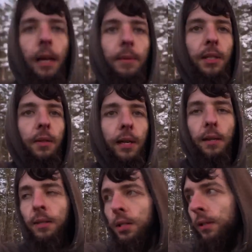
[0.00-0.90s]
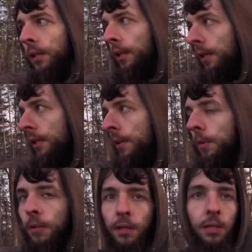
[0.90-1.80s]
I'm still here chilling at the
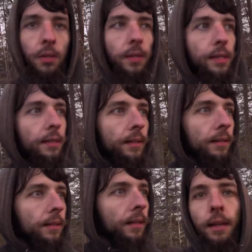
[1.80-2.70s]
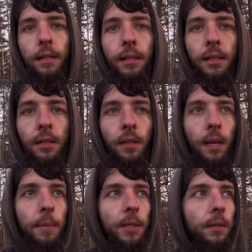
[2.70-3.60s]
gazebo, enjoying the sunset, and I just so
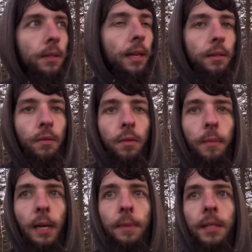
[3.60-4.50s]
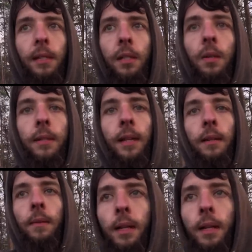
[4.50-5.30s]
happened to look at Google Maps, and it turns out,